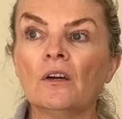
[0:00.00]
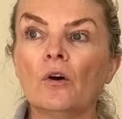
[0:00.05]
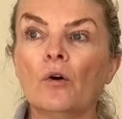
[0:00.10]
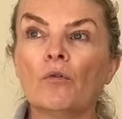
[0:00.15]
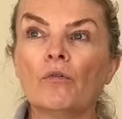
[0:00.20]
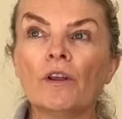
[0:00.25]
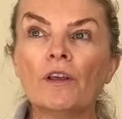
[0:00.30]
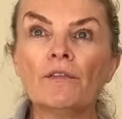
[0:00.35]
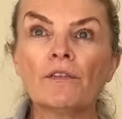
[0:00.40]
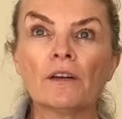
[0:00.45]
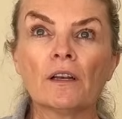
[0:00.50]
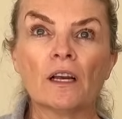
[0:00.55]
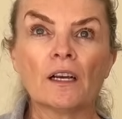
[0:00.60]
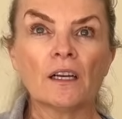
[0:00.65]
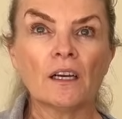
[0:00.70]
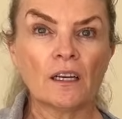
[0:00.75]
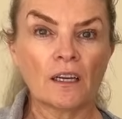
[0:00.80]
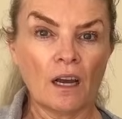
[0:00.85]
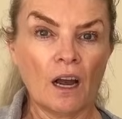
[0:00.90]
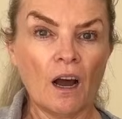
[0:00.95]
Or even like
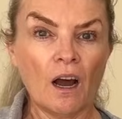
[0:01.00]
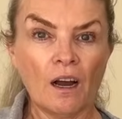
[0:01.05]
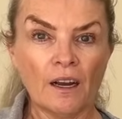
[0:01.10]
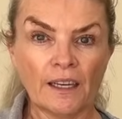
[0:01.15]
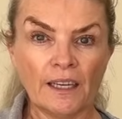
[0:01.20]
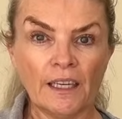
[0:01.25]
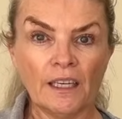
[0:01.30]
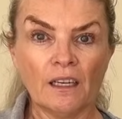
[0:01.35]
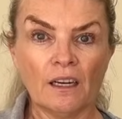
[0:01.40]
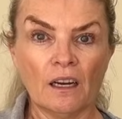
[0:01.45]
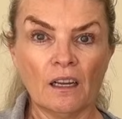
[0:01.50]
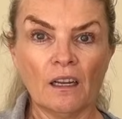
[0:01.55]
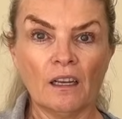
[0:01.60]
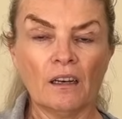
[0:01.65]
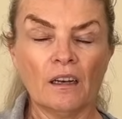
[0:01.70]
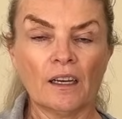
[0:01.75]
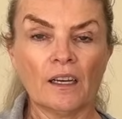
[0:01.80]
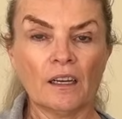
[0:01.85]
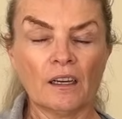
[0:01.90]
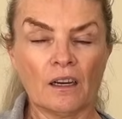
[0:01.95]
a khaki colour,
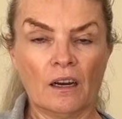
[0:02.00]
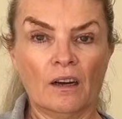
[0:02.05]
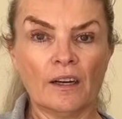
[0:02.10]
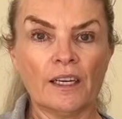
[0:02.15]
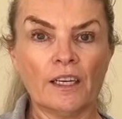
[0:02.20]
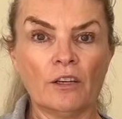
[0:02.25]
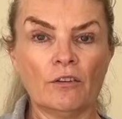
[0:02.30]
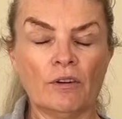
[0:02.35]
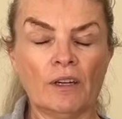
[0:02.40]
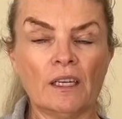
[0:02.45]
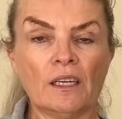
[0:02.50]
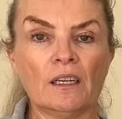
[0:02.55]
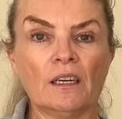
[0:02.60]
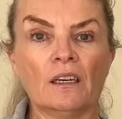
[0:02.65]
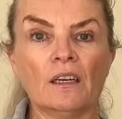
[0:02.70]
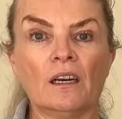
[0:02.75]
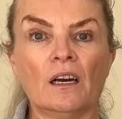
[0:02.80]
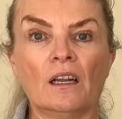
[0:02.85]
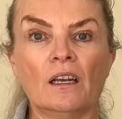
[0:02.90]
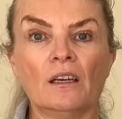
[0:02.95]
like a khaki green
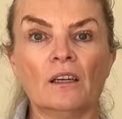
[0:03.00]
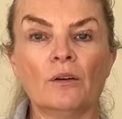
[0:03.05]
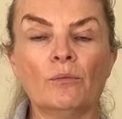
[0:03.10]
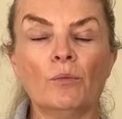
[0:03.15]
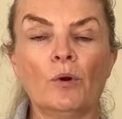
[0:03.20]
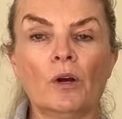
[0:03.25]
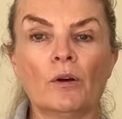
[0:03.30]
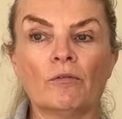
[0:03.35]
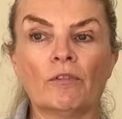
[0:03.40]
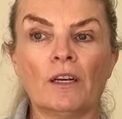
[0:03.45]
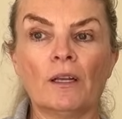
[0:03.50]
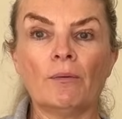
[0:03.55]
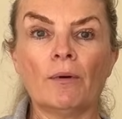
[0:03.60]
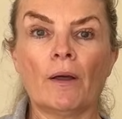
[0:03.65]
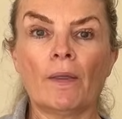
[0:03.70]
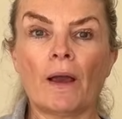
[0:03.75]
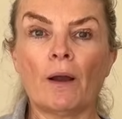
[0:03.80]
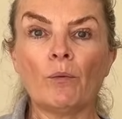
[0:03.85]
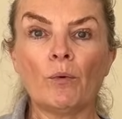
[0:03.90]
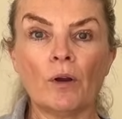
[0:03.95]
colour can work really well.
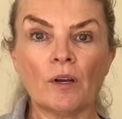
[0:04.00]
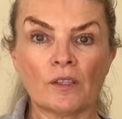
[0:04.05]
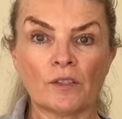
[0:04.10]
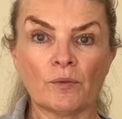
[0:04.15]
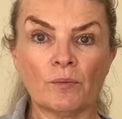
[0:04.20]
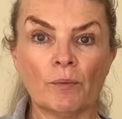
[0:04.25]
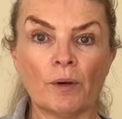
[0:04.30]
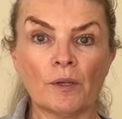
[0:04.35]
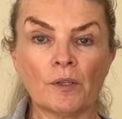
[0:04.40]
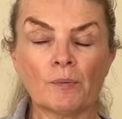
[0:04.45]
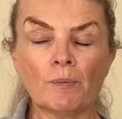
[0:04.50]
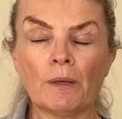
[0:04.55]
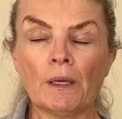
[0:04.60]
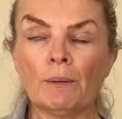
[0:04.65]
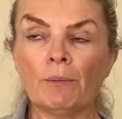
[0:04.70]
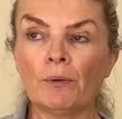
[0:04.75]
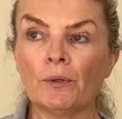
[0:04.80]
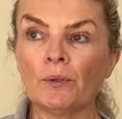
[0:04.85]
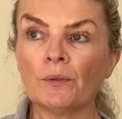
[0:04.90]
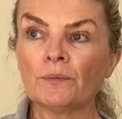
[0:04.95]
That works for most
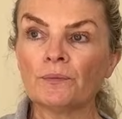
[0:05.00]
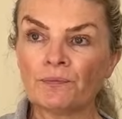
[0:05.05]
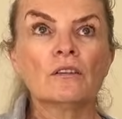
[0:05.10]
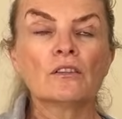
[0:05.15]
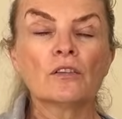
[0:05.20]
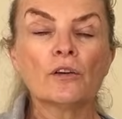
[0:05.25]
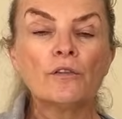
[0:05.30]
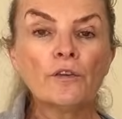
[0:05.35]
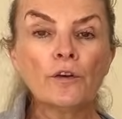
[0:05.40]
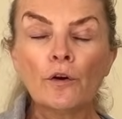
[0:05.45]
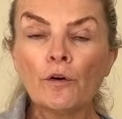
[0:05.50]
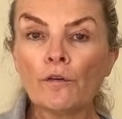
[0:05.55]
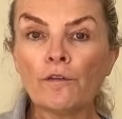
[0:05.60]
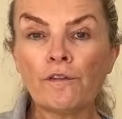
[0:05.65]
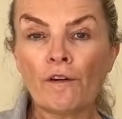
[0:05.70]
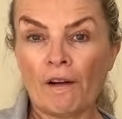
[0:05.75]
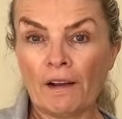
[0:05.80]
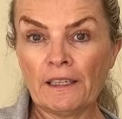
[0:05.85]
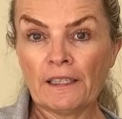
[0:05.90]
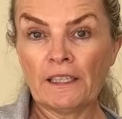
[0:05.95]
people. So if you're
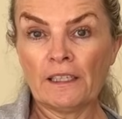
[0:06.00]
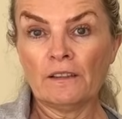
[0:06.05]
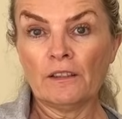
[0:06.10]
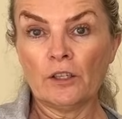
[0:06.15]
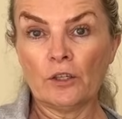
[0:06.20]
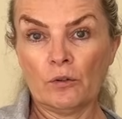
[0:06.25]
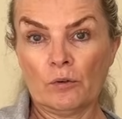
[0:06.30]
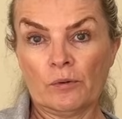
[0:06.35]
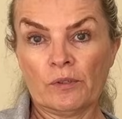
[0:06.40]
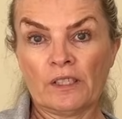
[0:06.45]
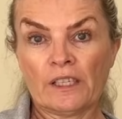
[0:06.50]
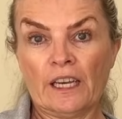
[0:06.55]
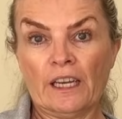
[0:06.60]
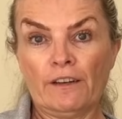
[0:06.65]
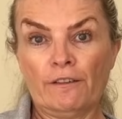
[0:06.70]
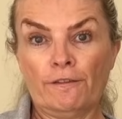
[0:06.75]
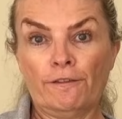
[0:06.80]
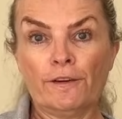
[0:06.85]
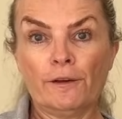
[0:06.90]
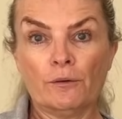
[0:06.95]
finding that your
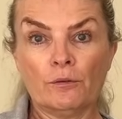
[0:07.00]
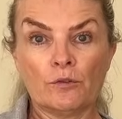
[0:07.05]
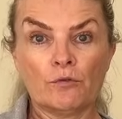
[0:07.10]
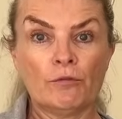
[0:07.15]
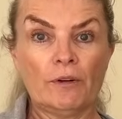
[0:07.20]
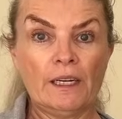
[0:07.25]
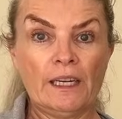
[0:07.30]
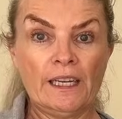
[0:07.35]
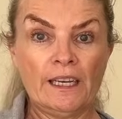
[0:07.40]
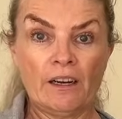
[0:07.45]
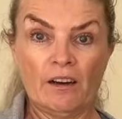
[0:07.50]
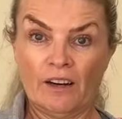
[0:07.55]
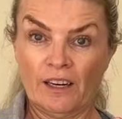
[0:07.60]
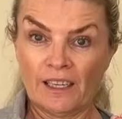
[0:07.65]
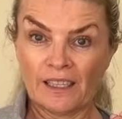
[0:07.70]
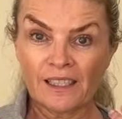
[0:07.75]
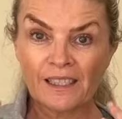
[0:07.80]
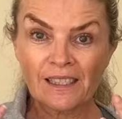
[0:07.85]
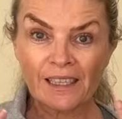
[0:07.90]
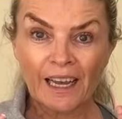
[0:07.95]
skin feels really kind
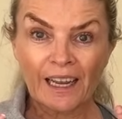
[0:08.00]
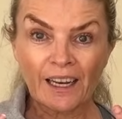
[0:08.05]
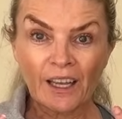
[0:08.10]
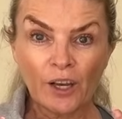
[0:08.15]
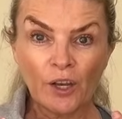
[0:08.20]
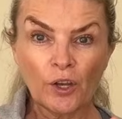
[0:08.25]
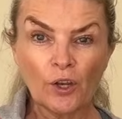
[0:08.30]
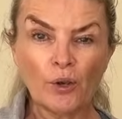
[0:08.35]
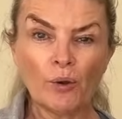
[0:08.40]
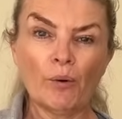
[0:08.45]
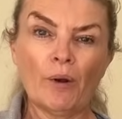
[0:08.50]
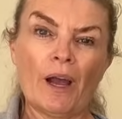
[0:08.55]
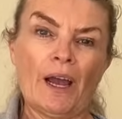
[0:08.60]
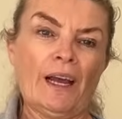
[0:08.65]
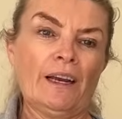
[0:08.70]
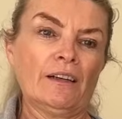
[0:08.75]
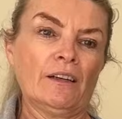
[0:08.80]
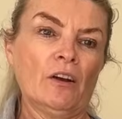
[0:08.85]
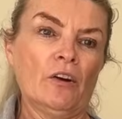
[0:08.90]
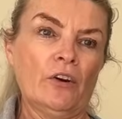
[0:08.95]
of sallow
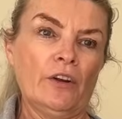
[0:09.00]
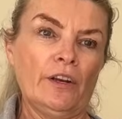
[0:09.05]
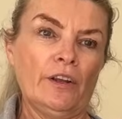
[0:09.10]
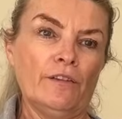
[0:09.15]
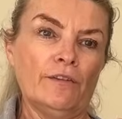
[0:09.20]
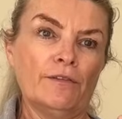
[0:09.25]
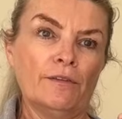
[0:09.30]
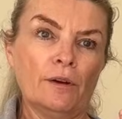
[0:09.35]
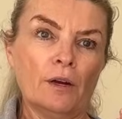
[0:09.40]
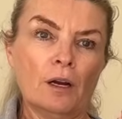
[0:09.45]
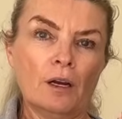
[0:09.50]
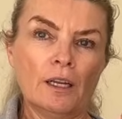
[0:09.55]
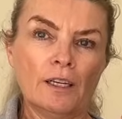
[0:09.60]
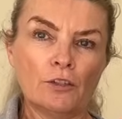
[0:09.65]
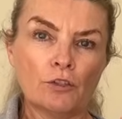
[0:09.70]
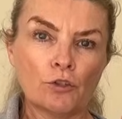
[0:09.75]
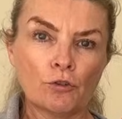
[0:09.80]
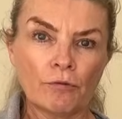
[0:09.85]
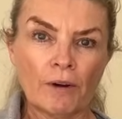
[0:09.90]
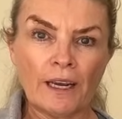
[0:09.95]
and kind of
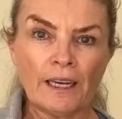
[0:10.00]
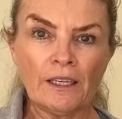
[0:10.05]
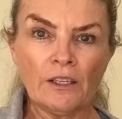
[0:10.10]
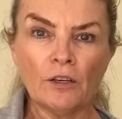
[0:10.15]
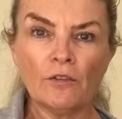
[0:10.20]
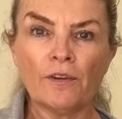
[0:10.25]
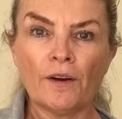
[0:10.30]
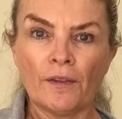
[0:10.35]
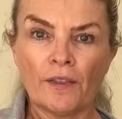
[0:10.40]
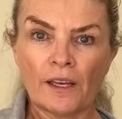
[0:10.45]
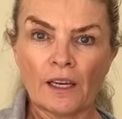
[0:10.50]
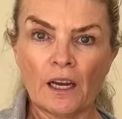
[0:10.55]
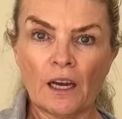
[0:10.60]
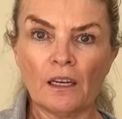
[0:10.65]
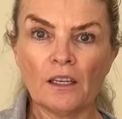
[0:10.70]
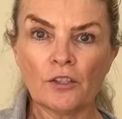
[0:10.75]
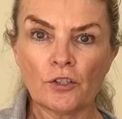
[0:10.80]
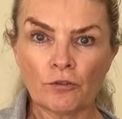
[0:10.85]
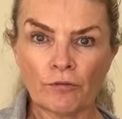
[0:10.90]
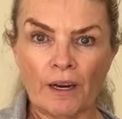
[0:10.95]
you find the
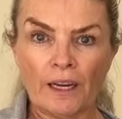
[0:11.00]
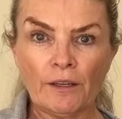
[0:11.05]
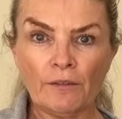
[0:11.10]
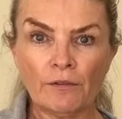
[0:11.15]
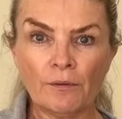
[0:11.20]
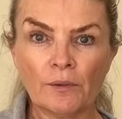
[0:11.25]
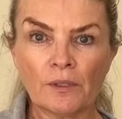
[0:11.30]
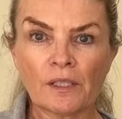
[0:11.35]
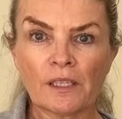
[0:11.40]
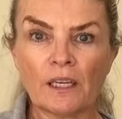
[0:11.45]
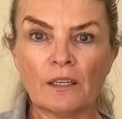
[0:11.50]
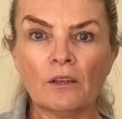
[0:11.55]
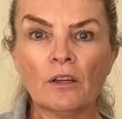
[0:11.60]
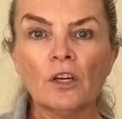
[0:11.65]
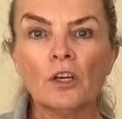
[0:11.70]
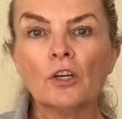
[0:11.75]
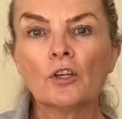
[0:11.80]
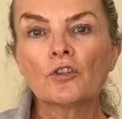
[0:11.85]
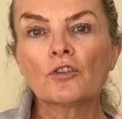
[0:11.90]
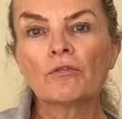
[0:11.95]
colours drain from your skin,
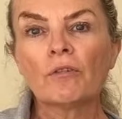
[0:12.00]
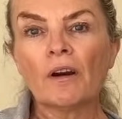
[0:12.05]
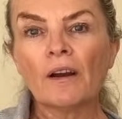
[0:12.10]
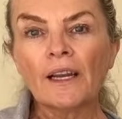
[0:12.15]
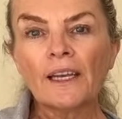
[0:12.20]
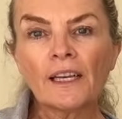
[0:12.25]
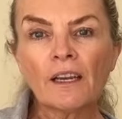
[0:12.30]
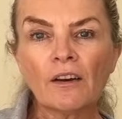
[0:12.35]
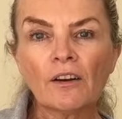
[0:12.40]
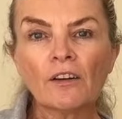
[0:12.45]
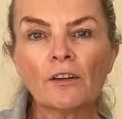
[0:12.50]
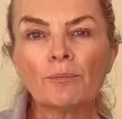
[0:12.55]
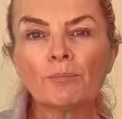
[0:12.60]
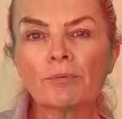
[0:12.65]
try kind of